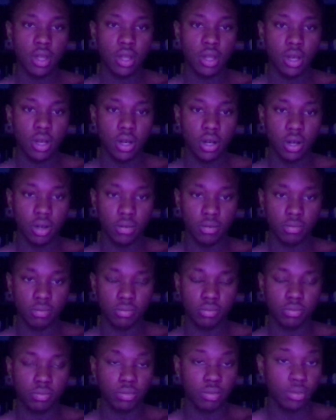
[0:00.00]
Um,
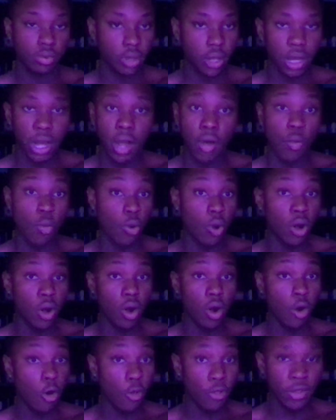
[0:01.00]
like I want
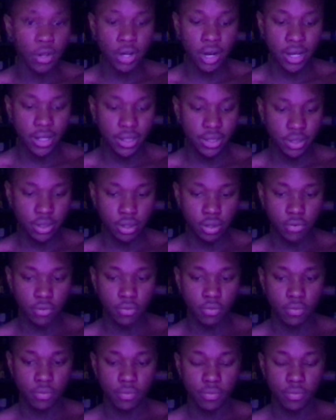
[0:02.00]
all the nice stuff,